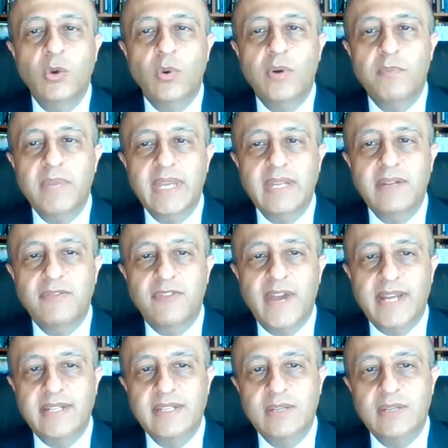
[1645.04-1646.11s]
who have been
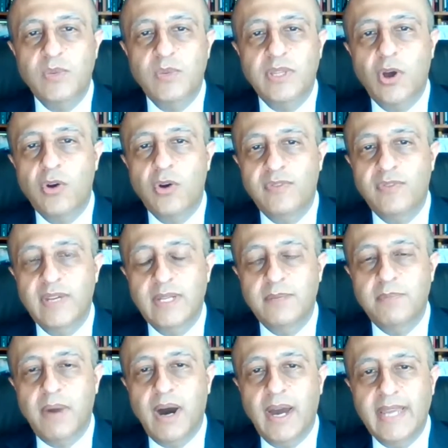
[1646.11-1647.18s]
infected with COVID
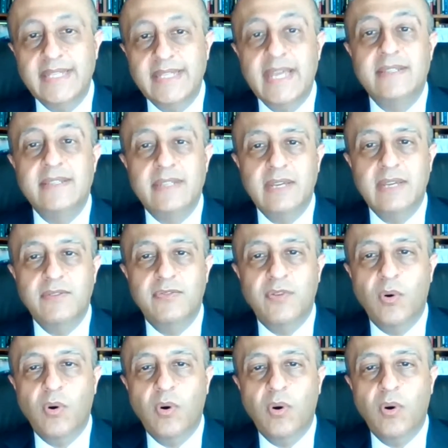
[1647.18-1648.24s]
by testing
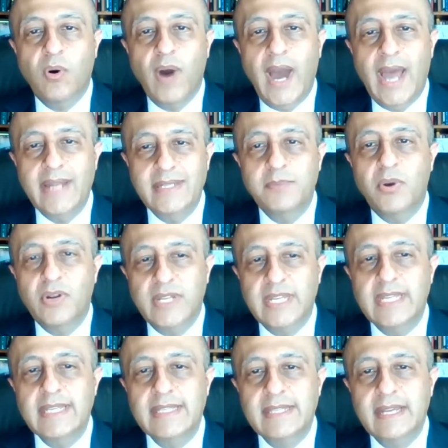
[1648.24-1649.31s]
for
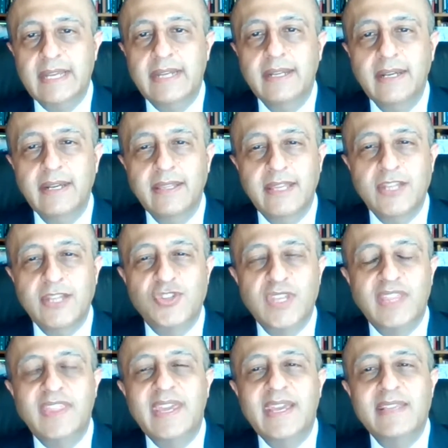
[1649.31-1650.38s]
antibodies. And the
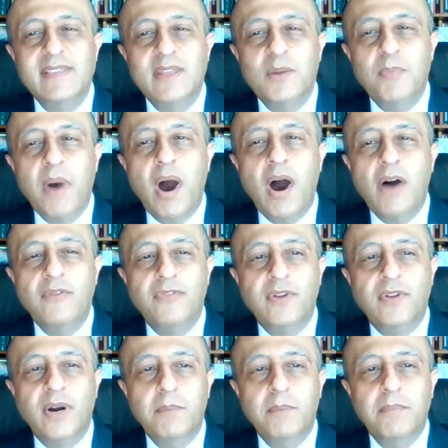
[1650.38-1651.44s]
interesting thing is that apart
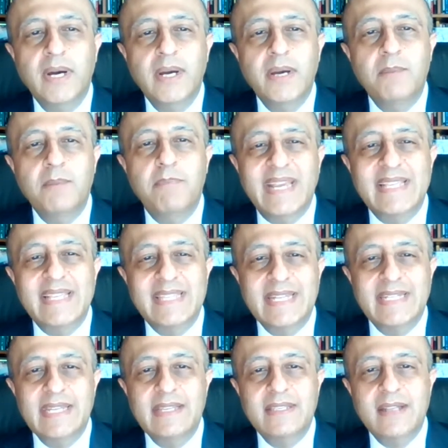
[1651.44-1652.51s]
from big
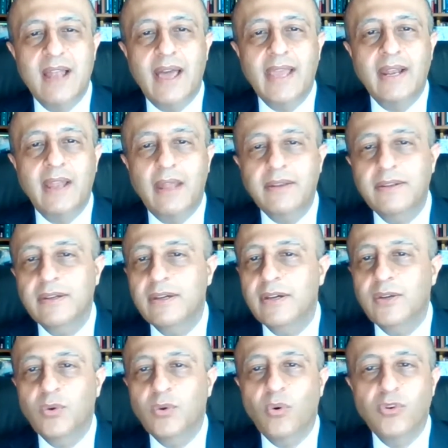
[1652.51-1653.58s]
cities like
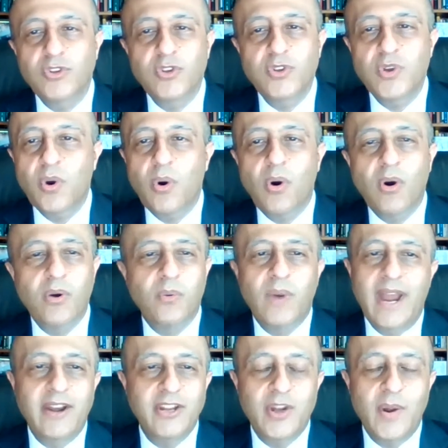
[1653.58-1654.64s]
London or New York,
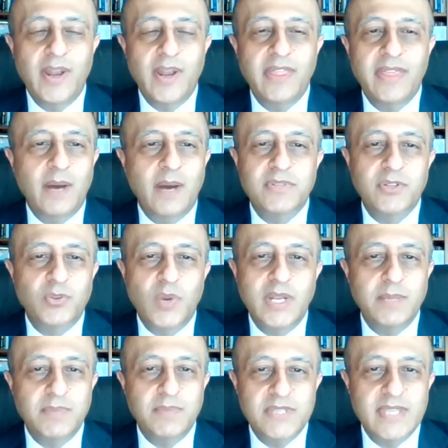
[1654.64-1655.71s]
where you know anything up to
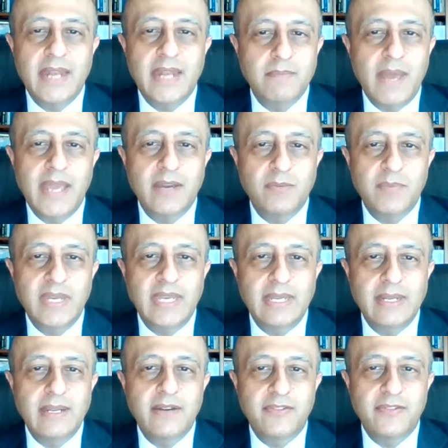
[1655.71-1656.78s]
20% may have
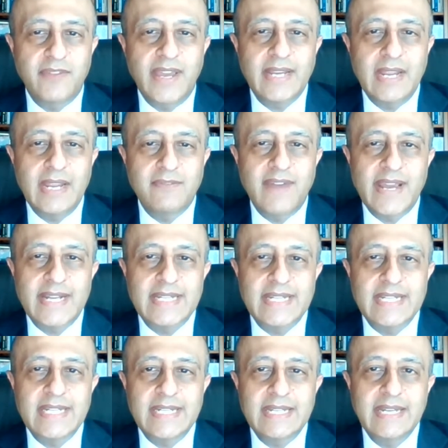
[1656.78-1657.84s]
been infect-
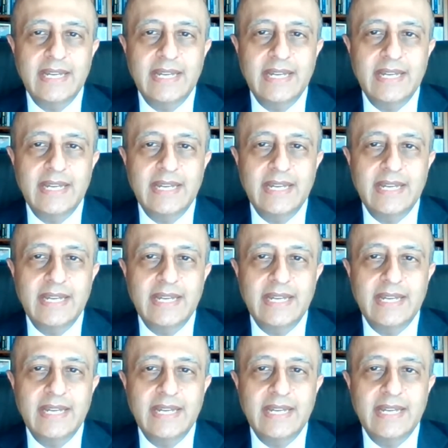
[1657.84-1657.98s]
infected.